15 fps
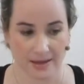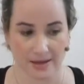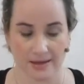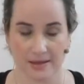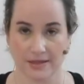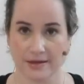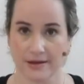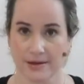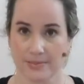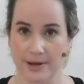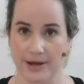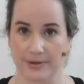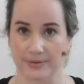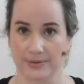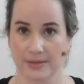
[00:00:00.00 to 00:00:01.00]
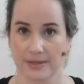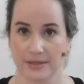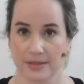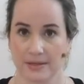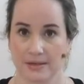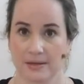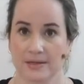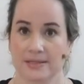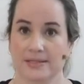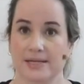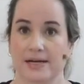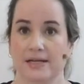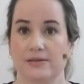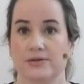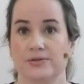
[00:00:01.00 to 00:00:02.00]
and think about
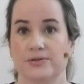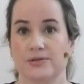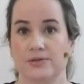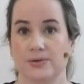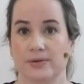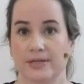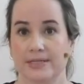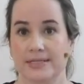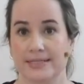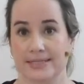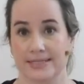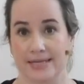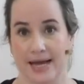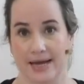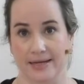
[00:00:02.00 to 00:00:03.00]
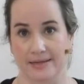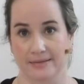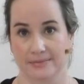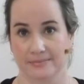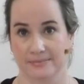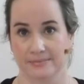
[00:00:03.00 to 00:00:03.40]
setting those stories aside.